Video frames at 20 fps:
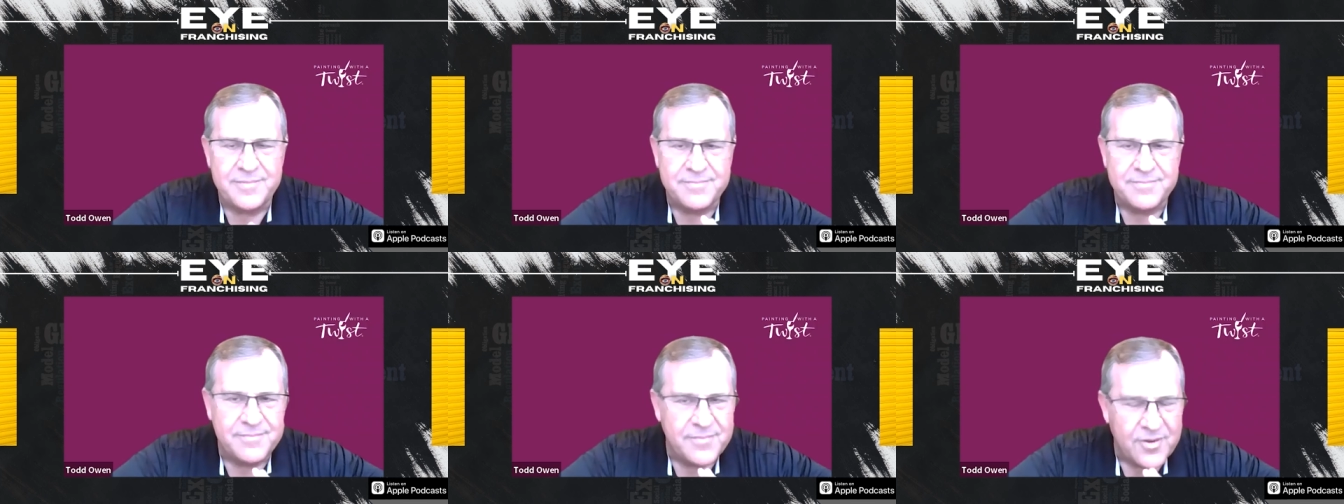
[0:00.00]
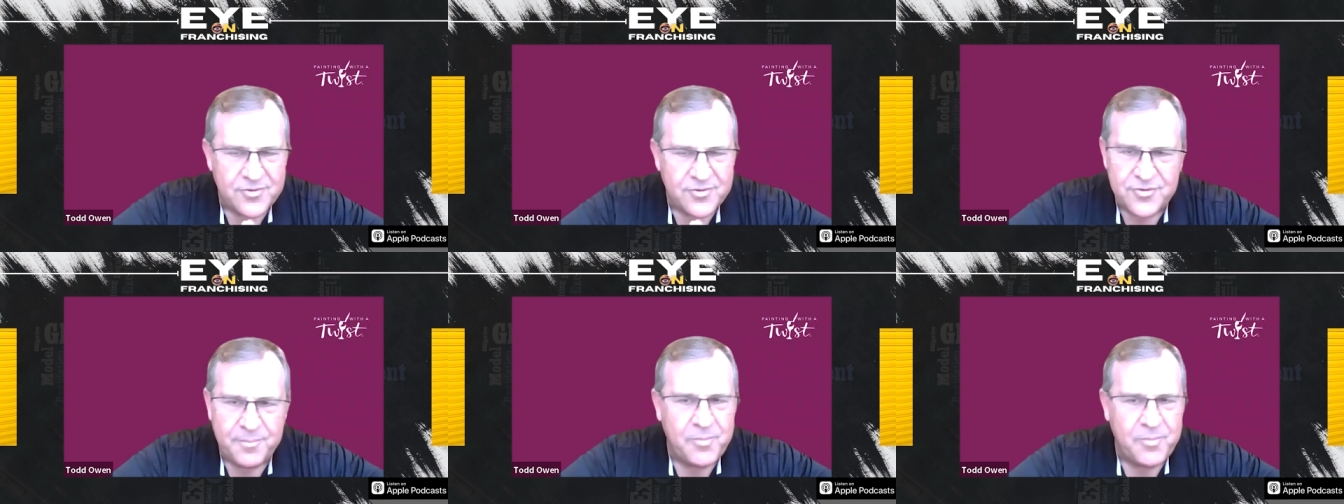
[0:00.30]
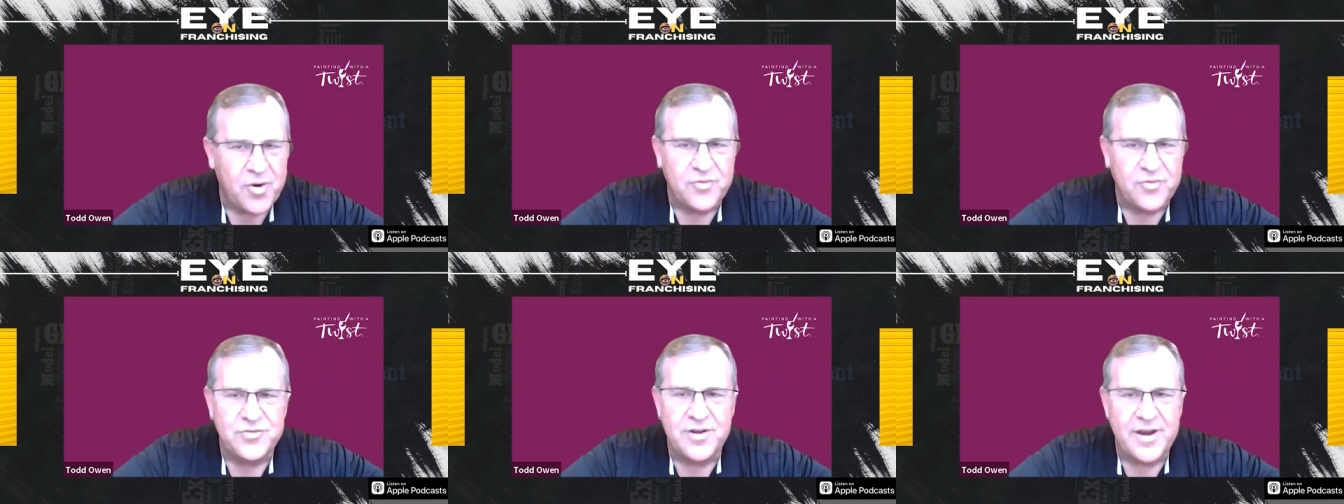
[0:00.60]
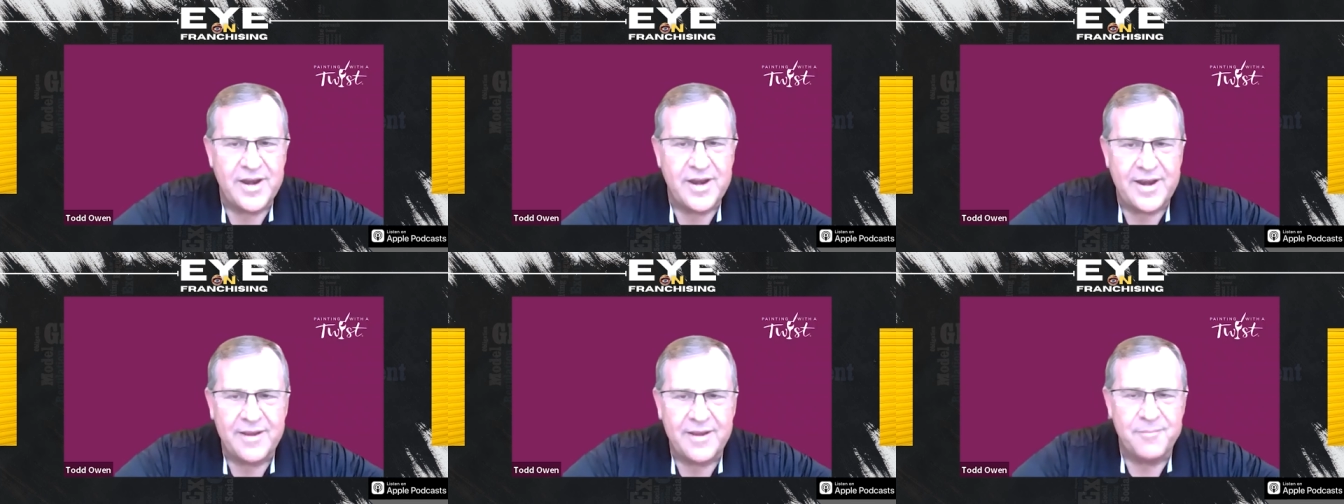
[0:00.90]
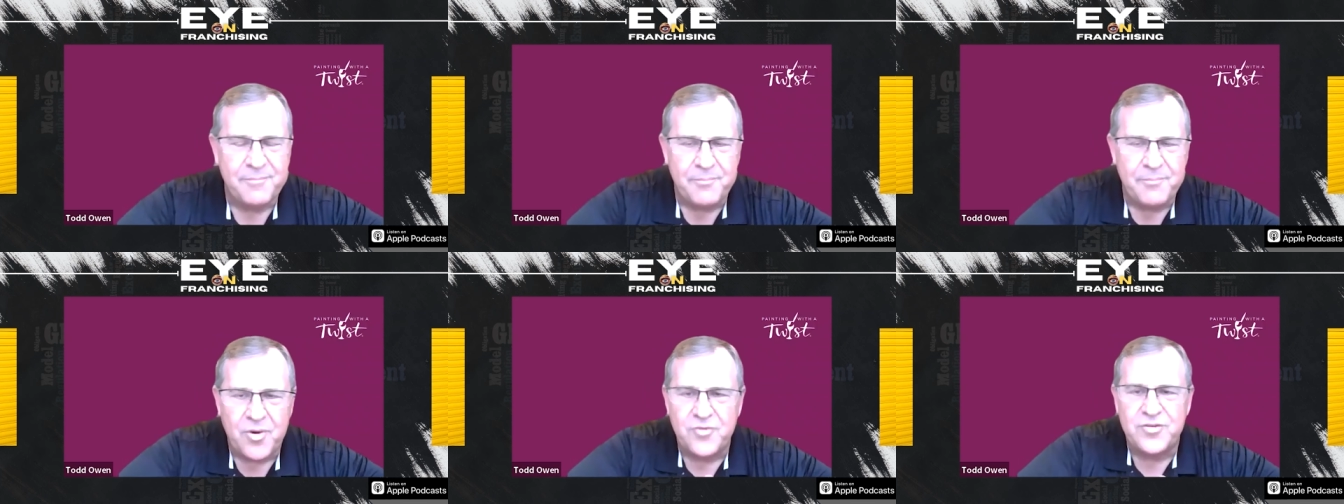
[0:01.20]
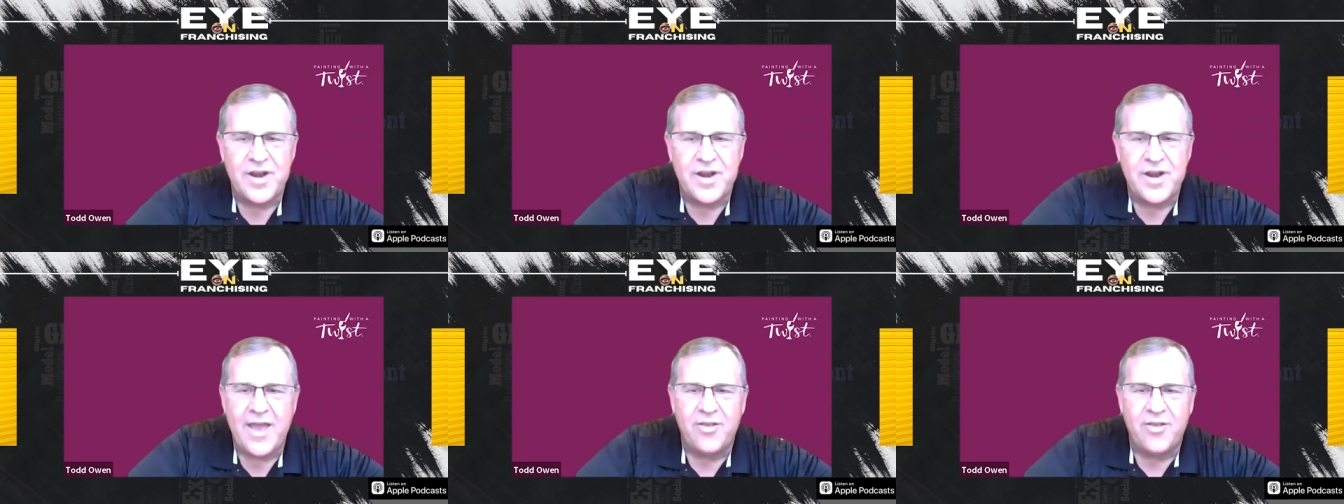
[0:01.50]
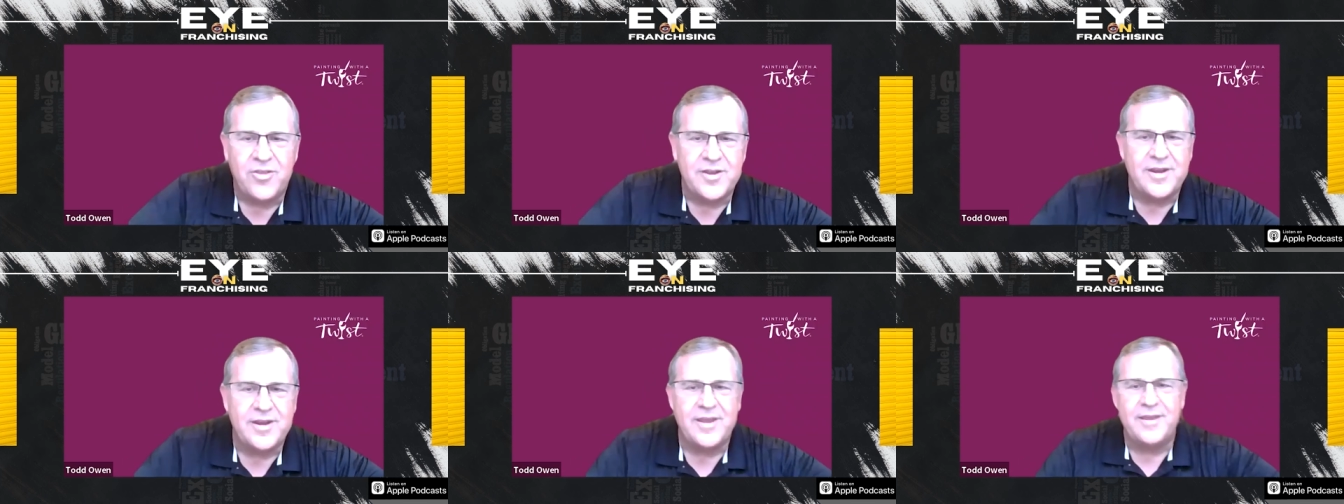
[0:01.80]
and there's a person
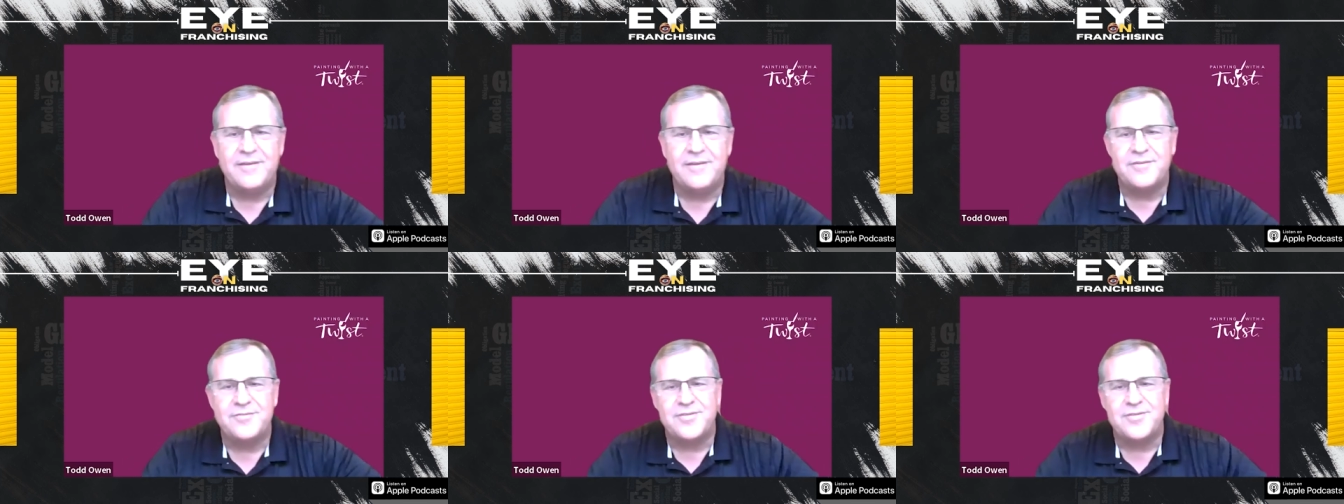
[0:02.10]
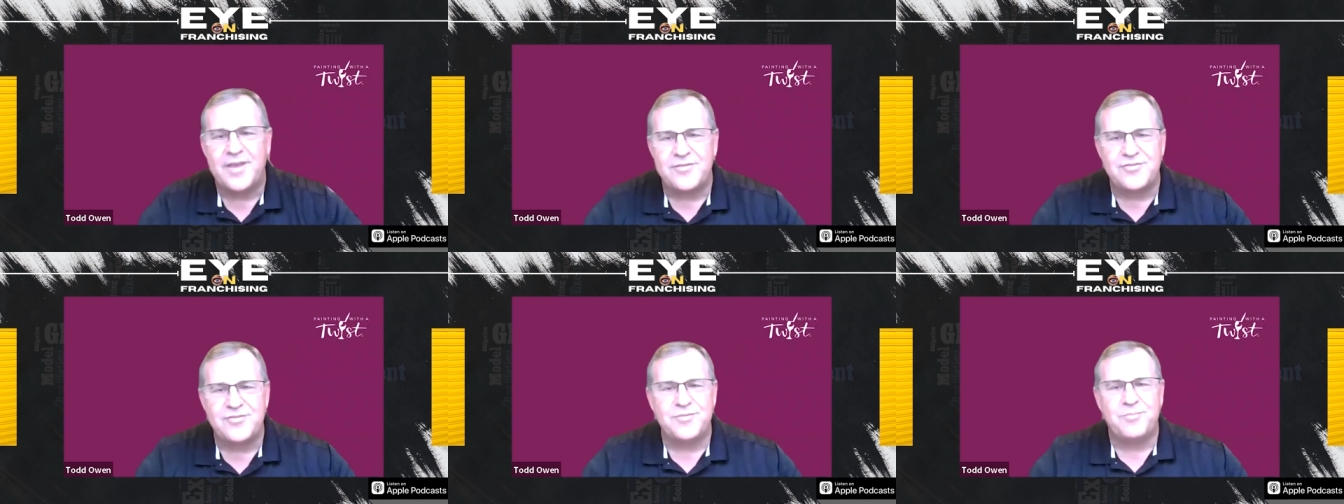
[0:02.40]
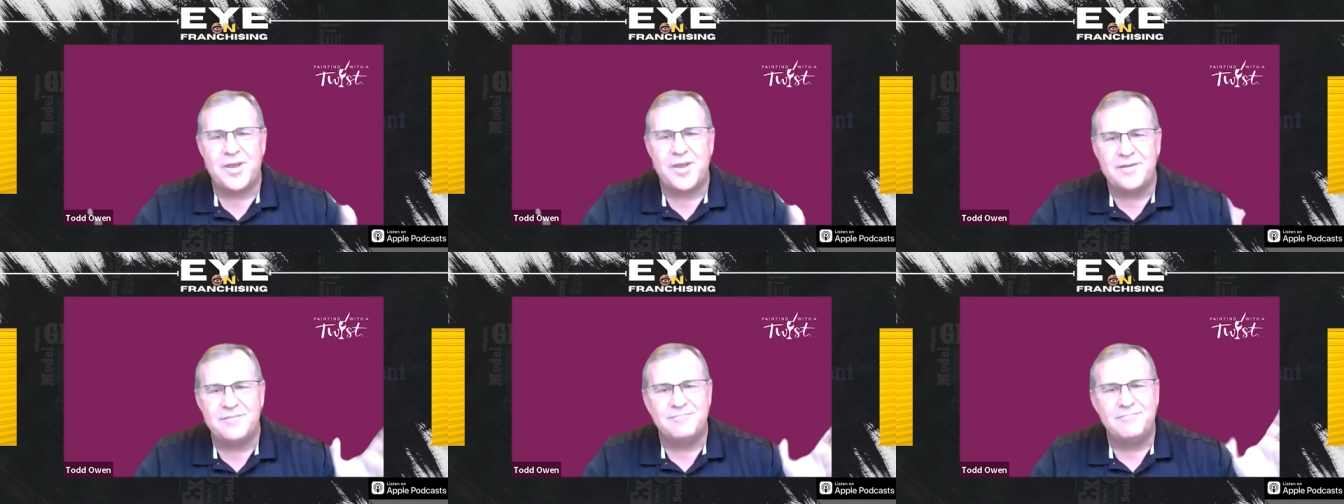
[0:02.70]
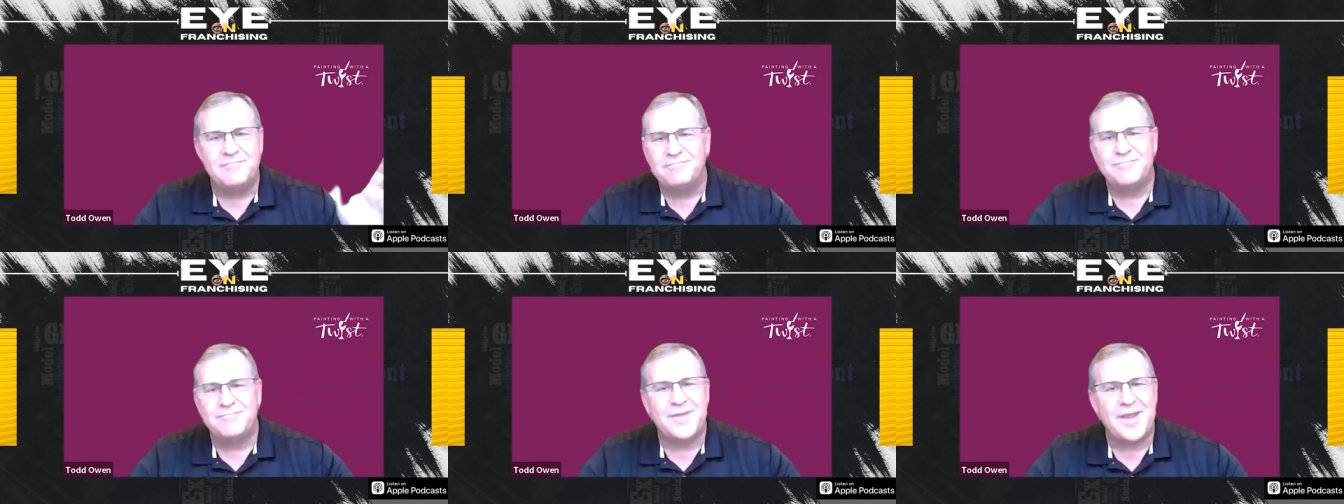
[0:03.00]
personality assessment